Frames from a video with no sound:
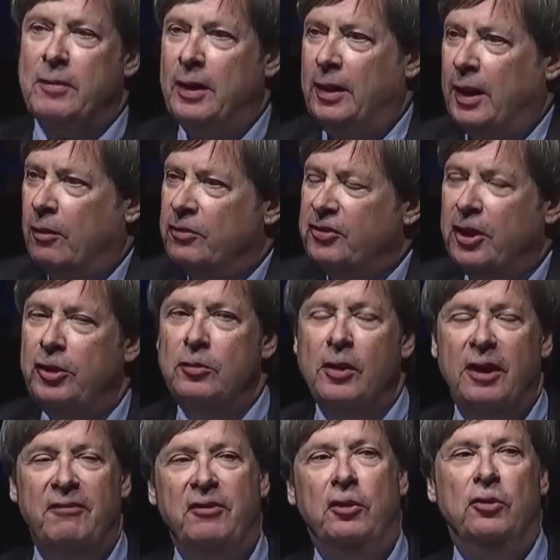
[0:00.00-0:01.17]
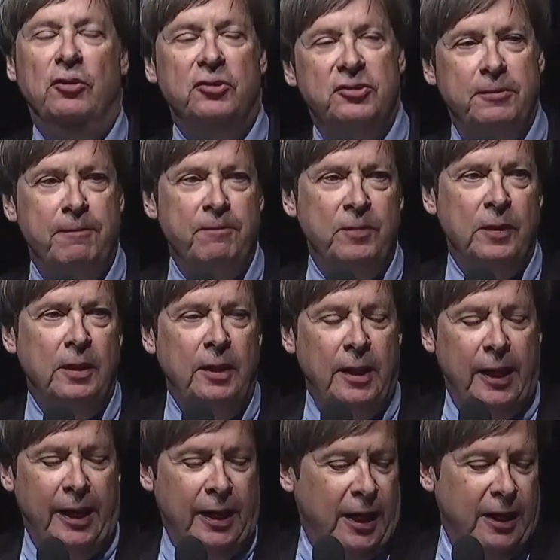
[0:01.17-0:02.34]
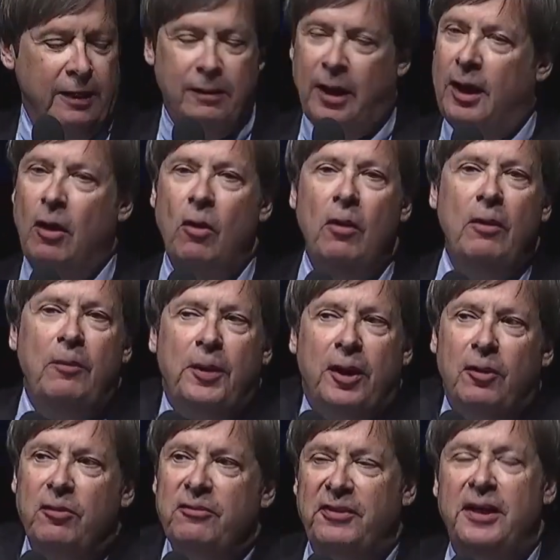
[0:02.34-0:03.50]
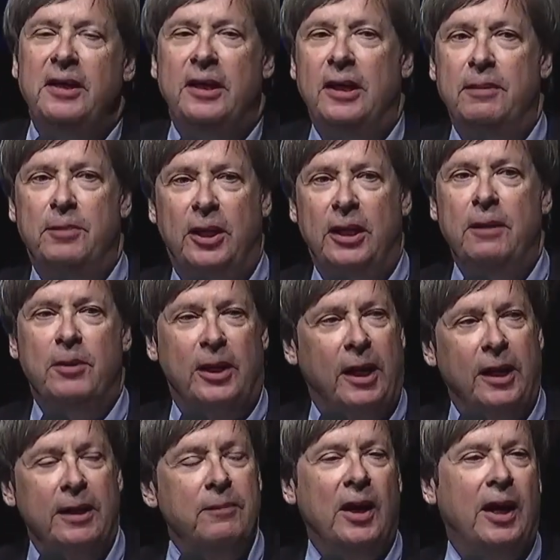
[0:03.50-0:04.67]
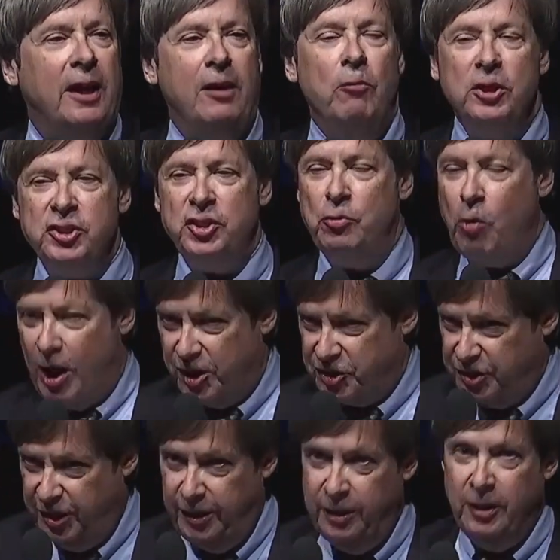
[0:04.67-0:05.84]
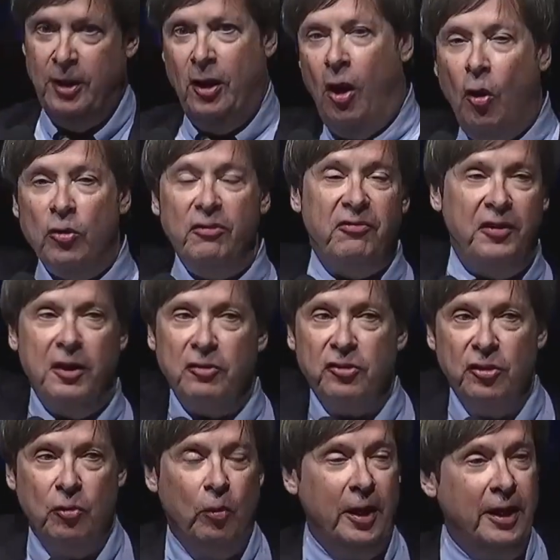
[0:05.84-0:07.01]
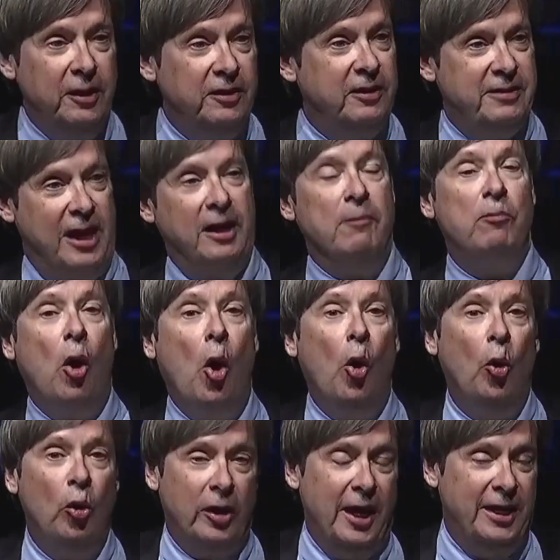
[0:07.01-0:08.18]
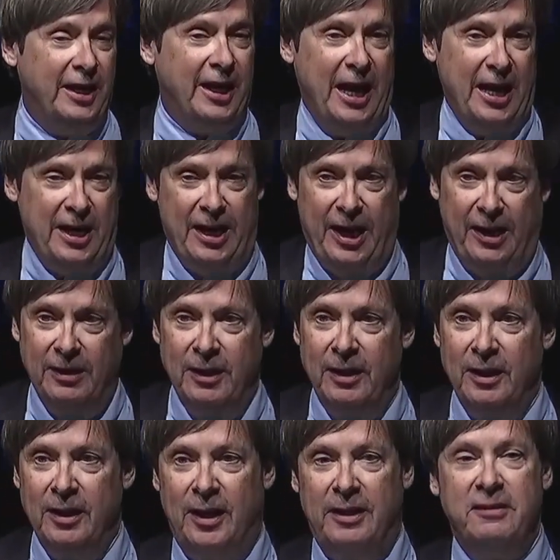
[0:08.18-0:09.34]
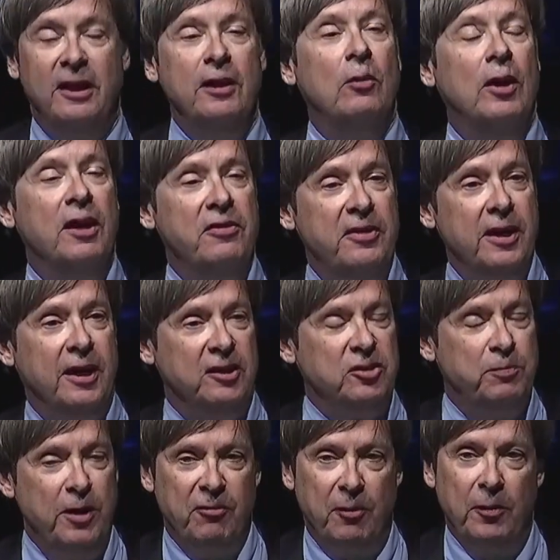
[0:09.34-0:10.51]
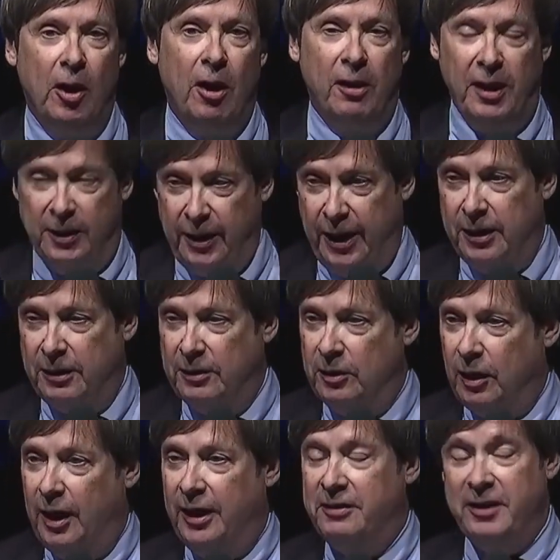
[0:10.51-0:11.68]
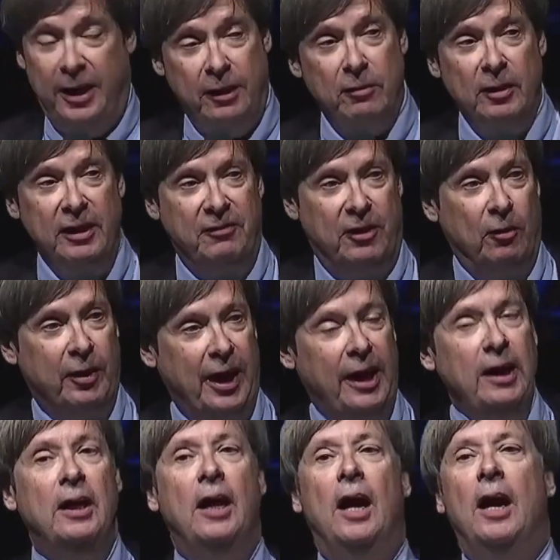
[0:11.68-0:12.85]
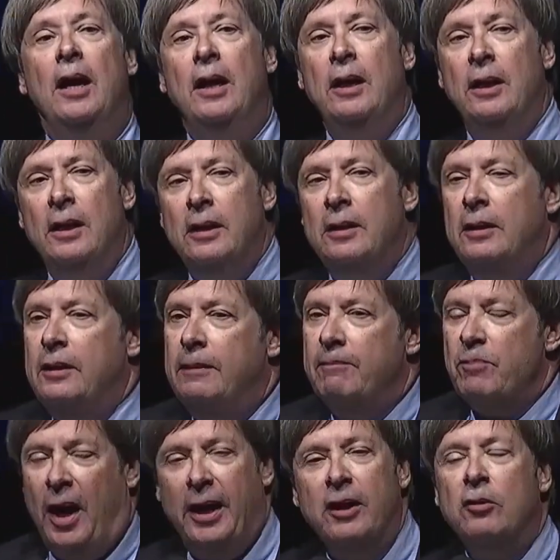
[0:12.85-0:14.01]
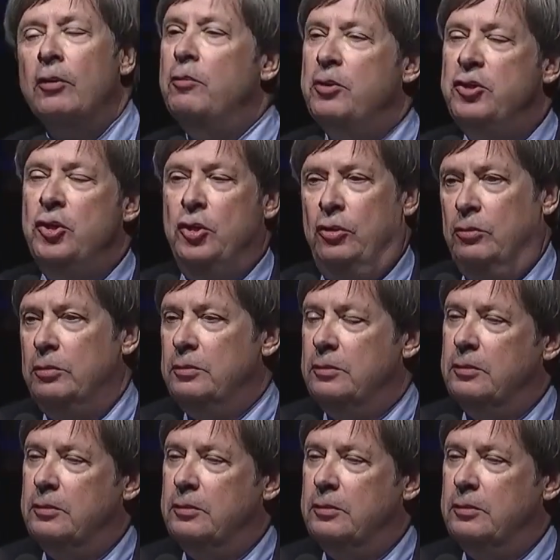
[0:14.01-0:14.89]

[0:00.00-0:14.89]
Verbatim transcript: and I'll tell you my views. And I, I hope oh, I don't offend anybody, but I am not a wishy washy, hold a finger to the wind, take a poll kind of candidate. I tell you what I think, I speak from the heart, I lay it on the line, take it or leave it, okay? I agree with you.